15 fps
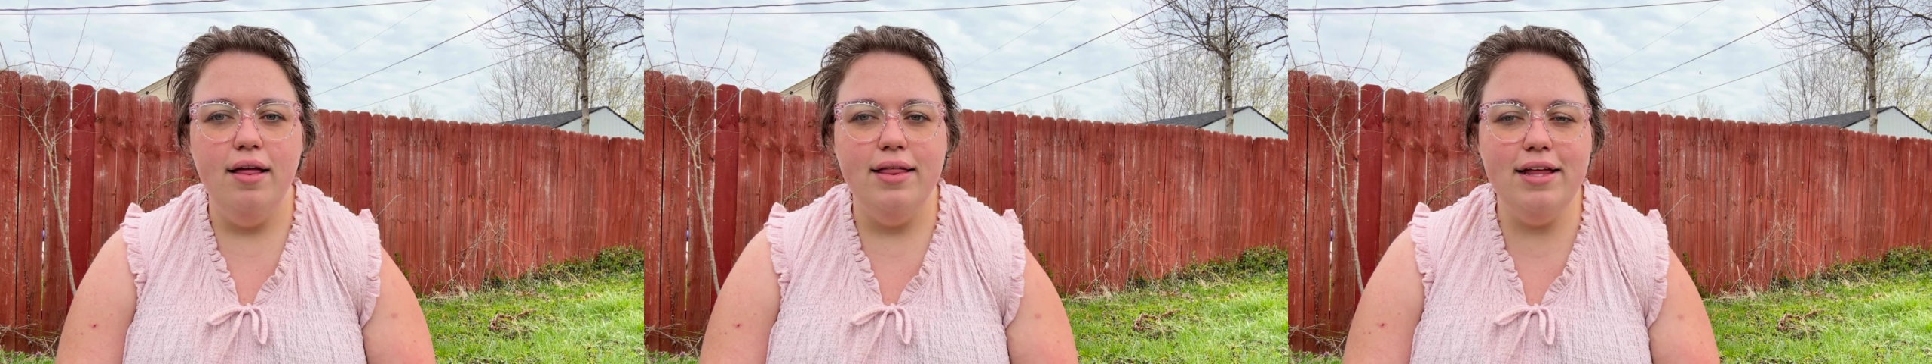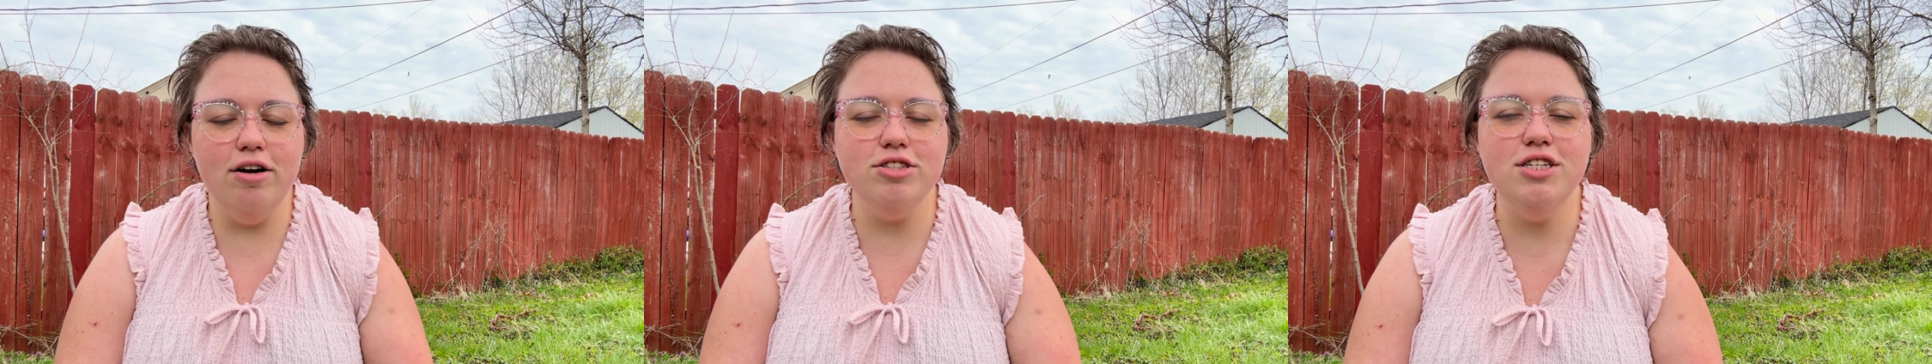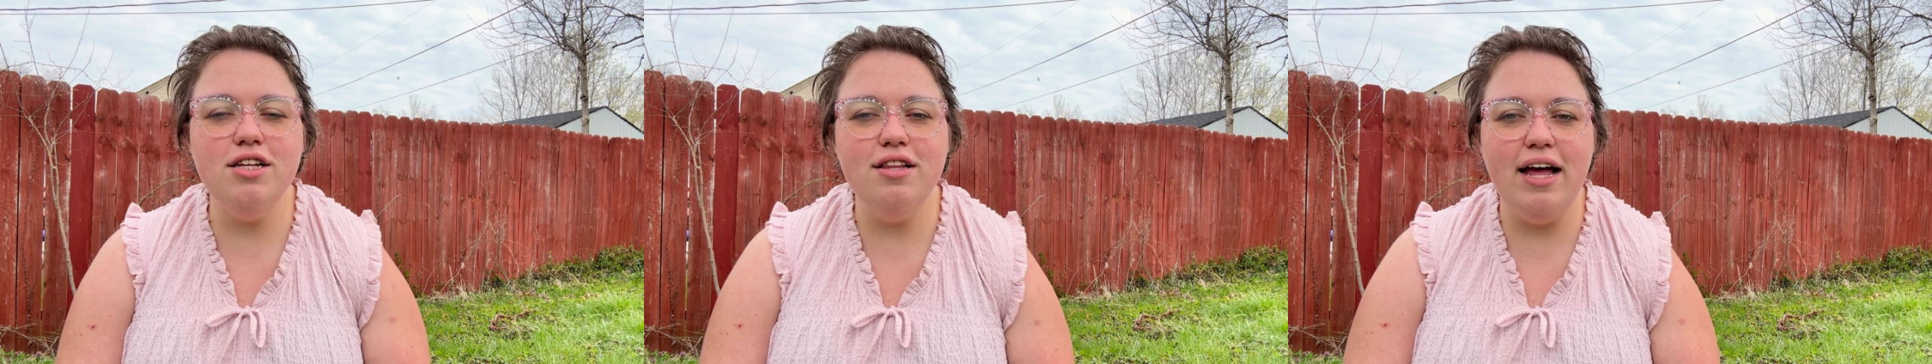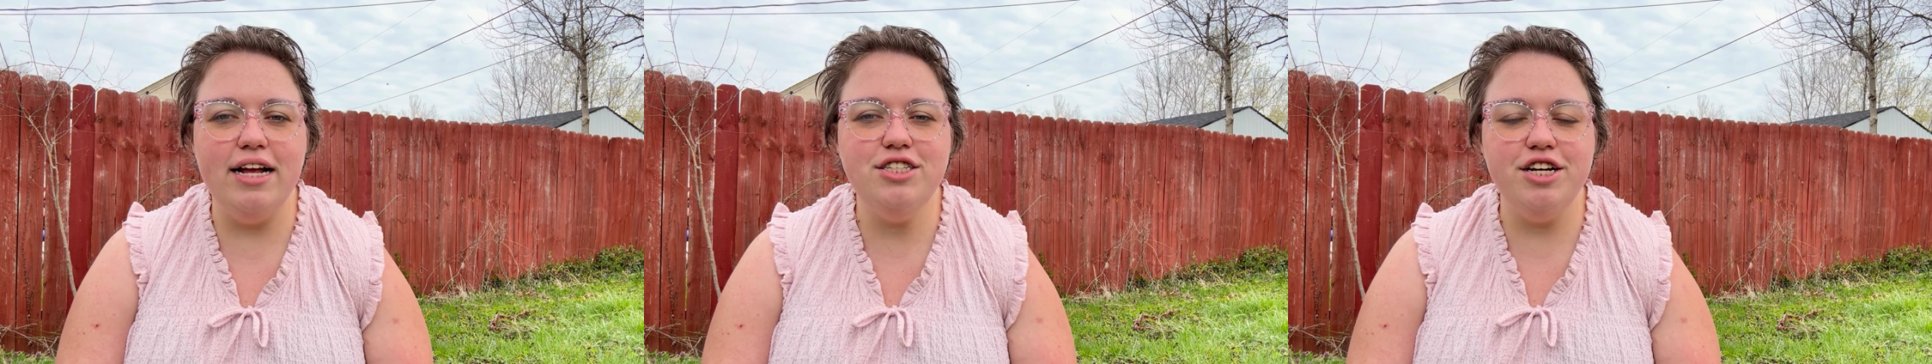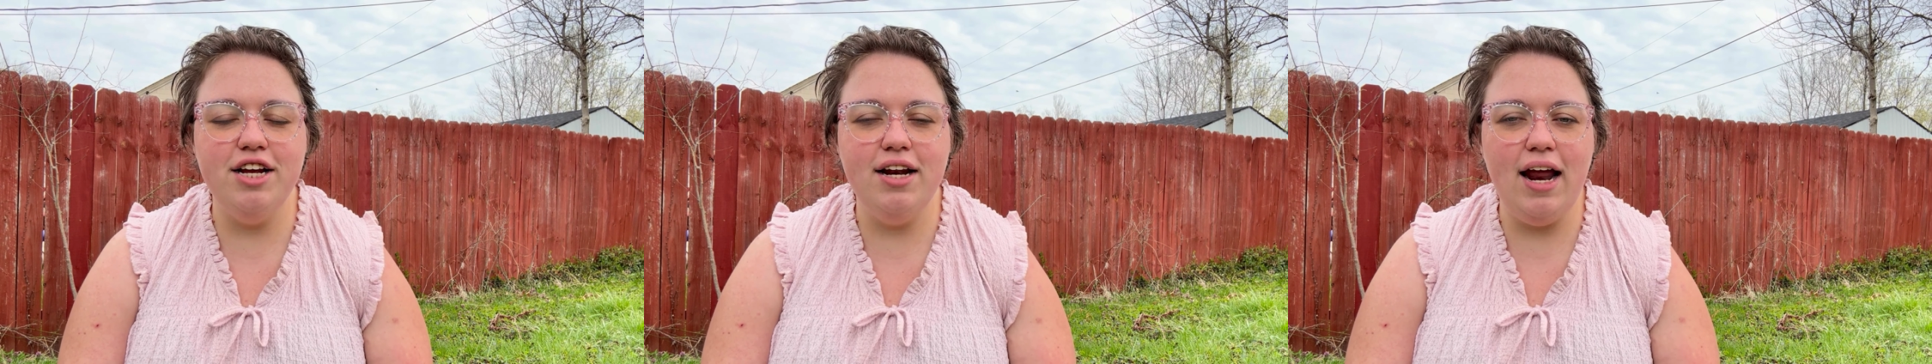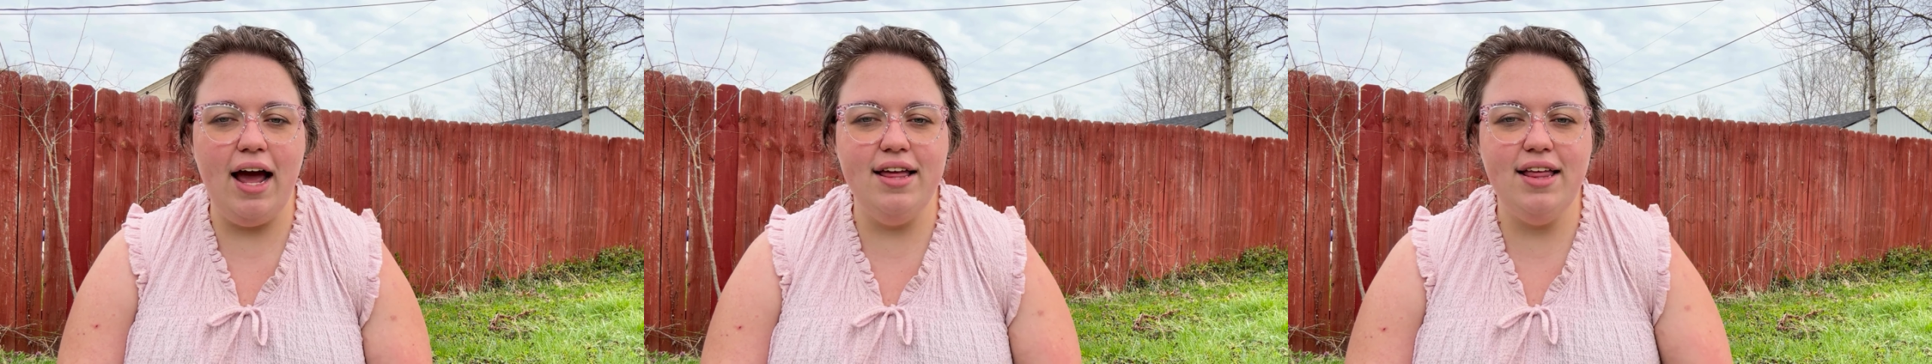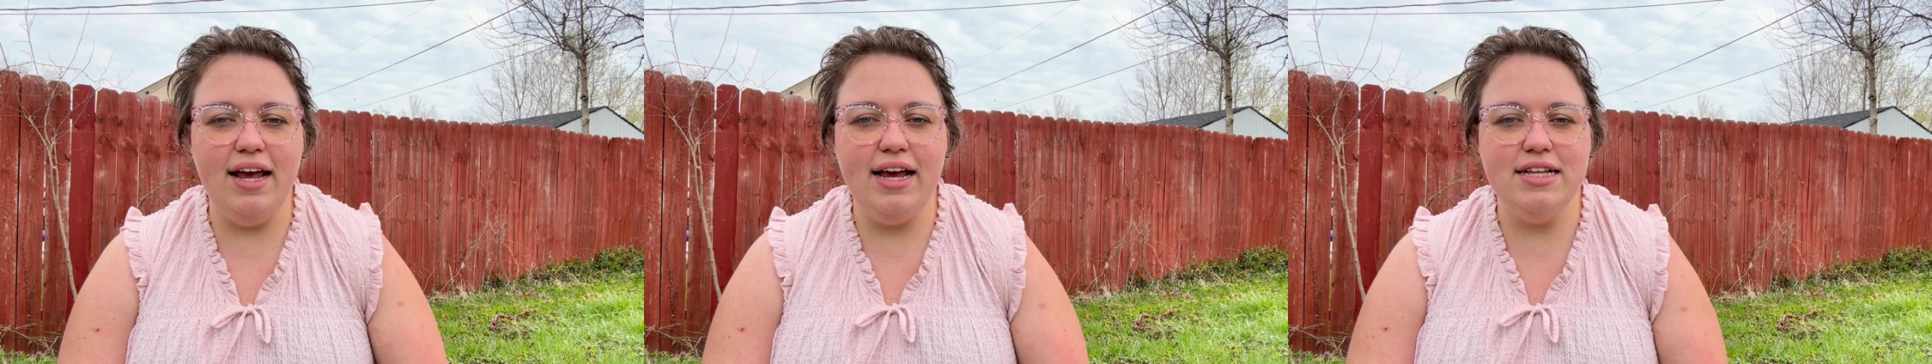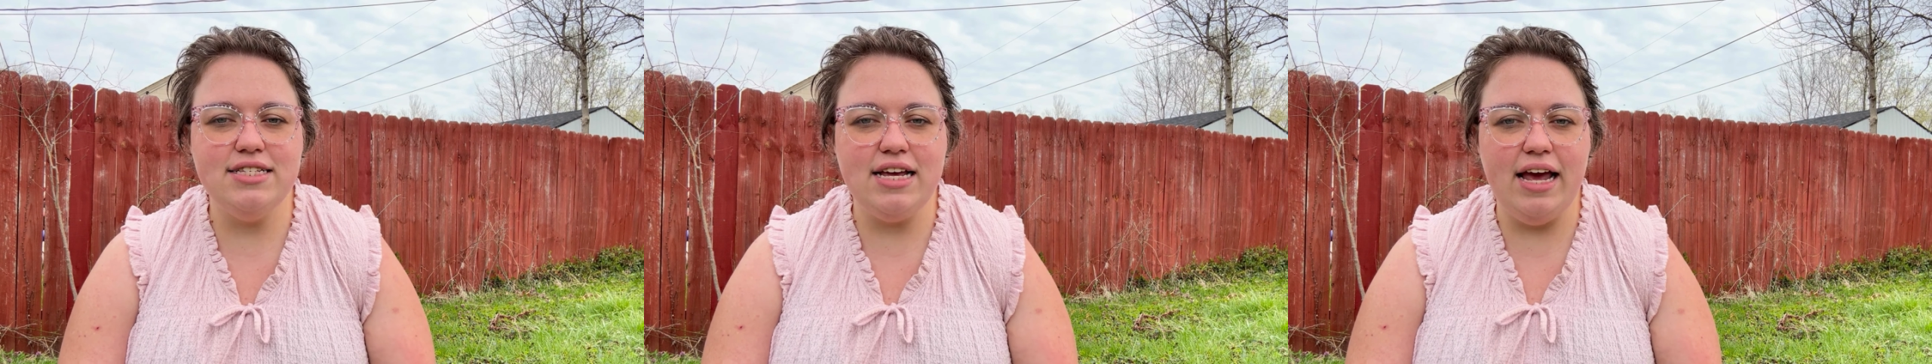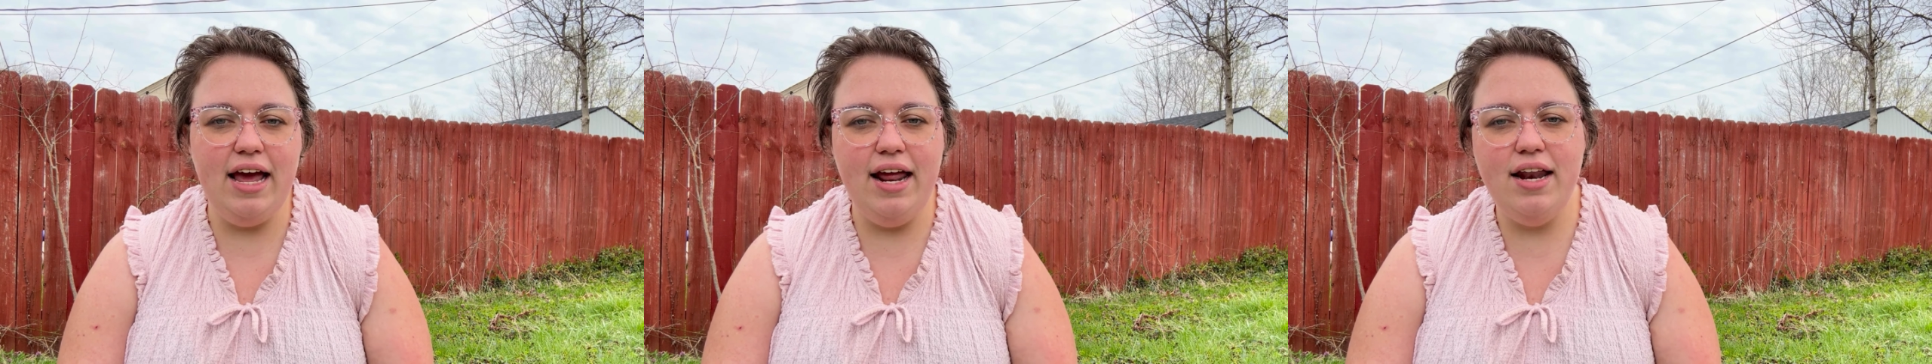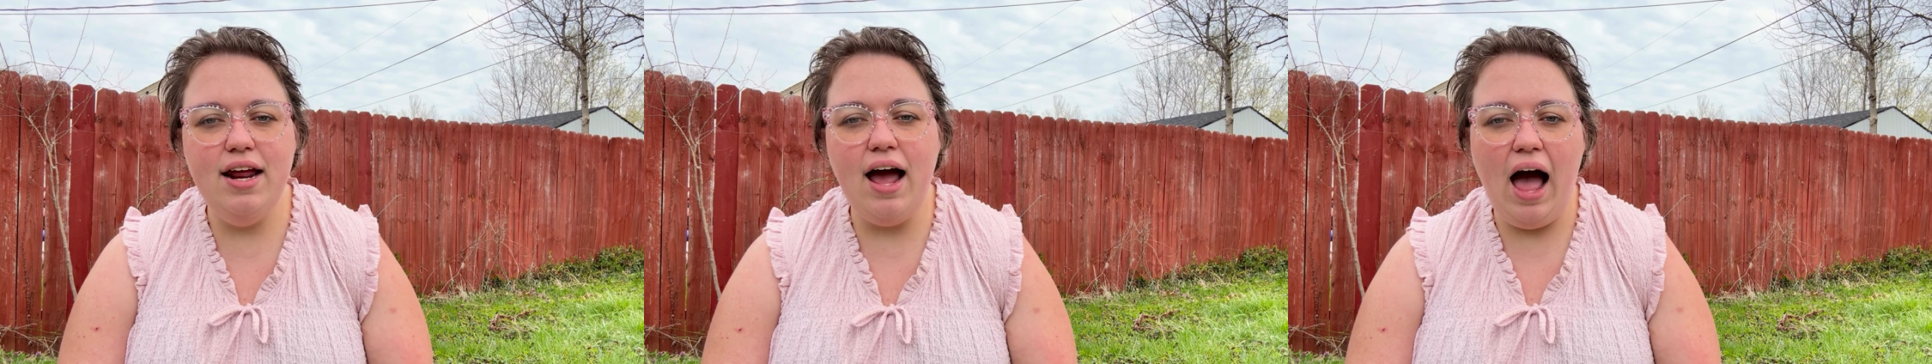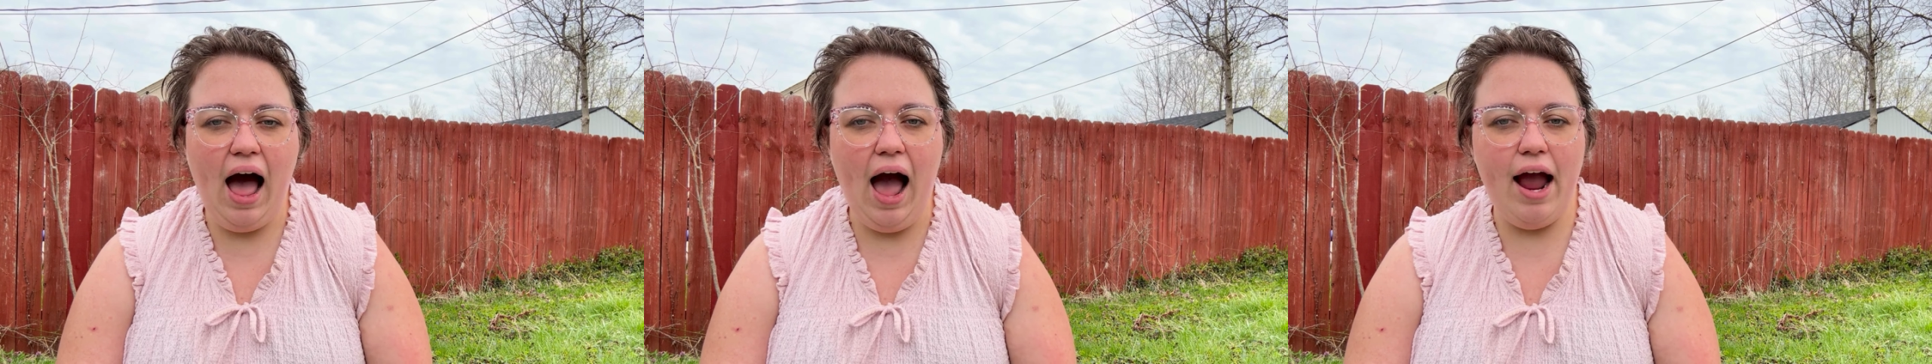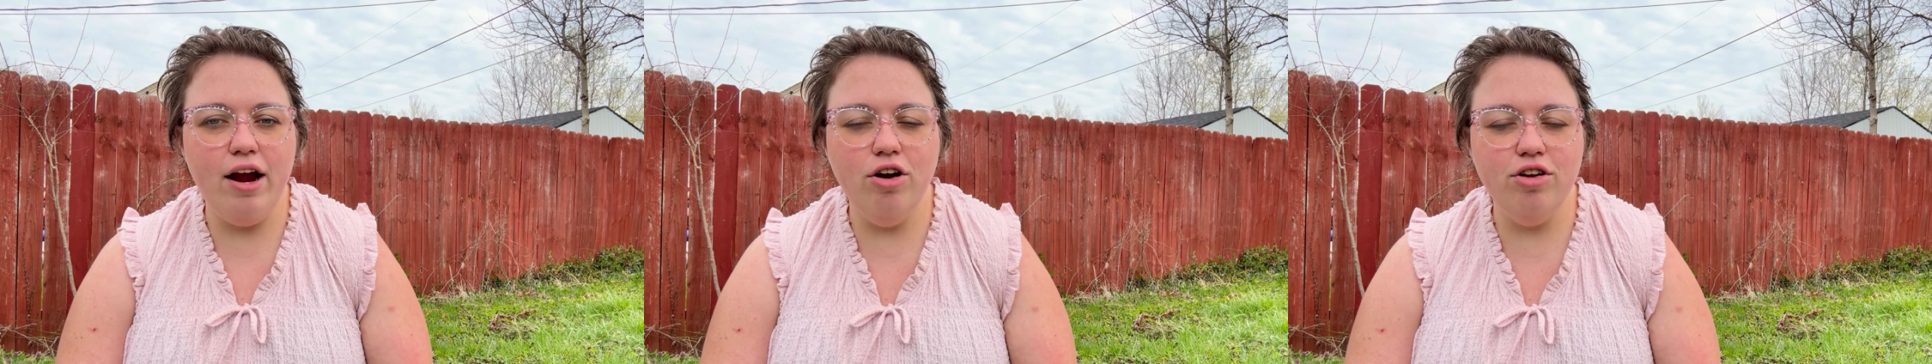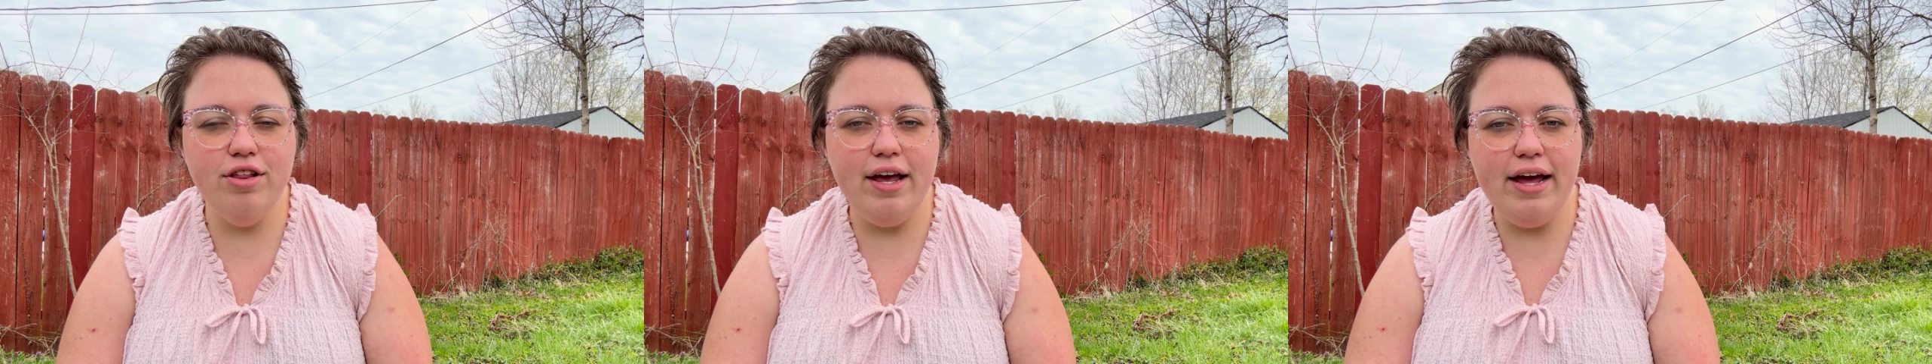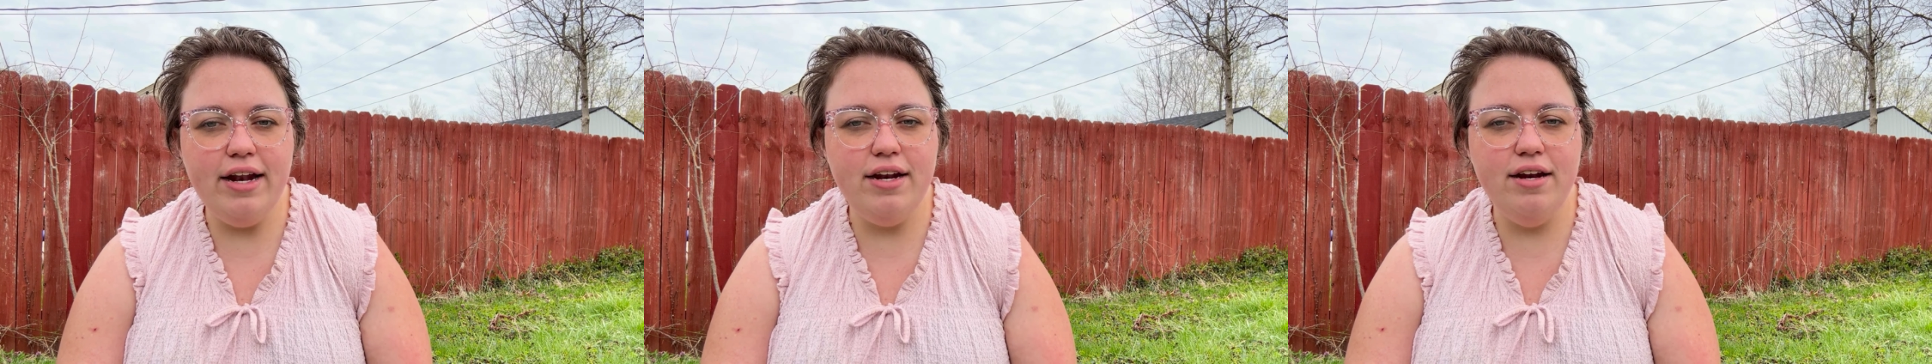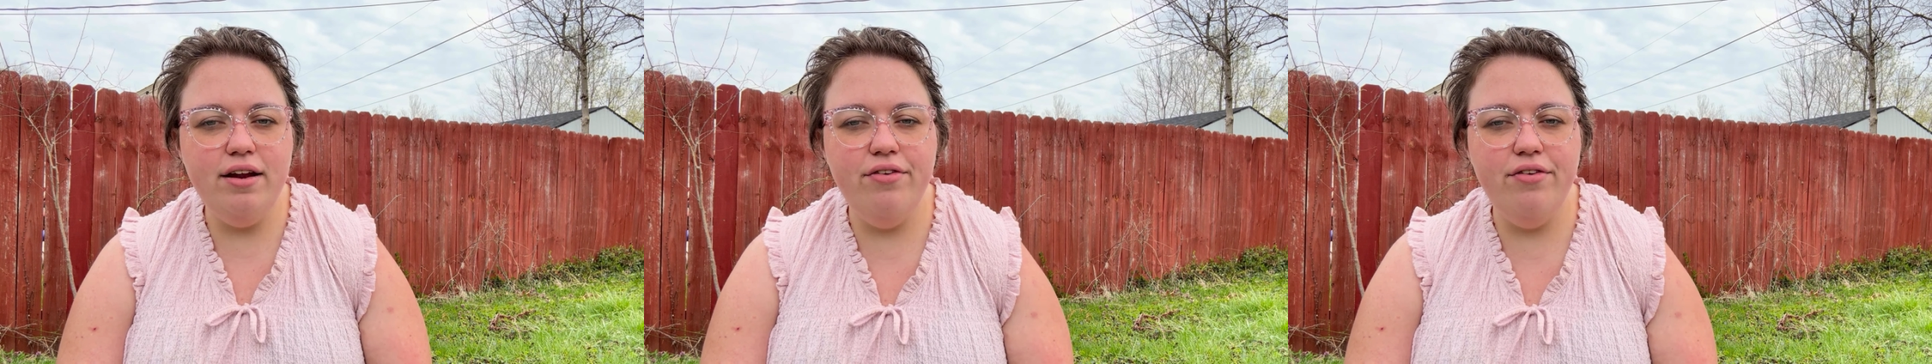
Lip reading: There's a legend, I think it's in Ireland,